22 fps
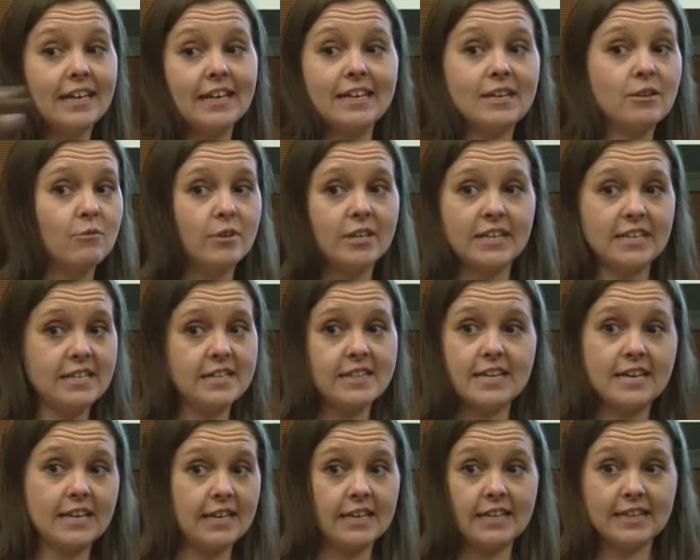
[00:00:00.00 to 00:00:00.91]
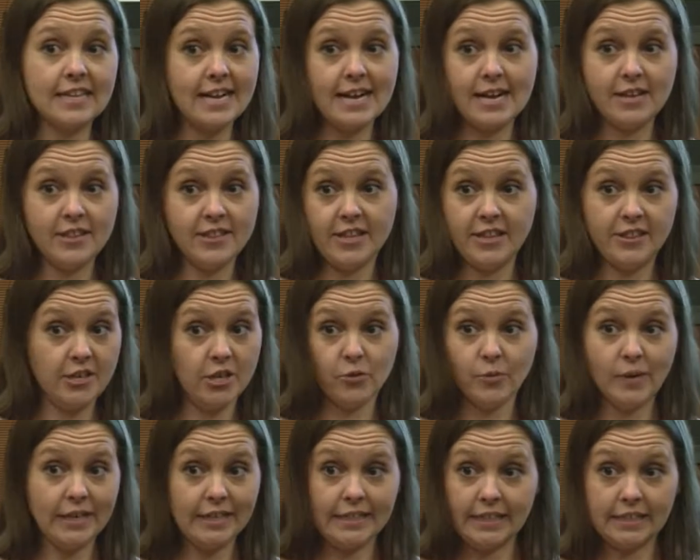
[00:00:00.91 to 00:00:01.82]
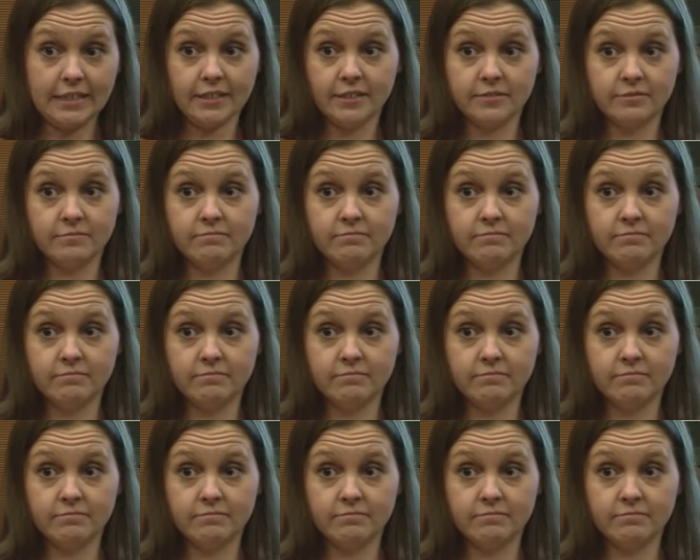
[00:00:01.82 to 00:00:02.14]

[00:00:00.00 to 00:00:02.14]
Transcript: anyone into thinking that, I, that they're reading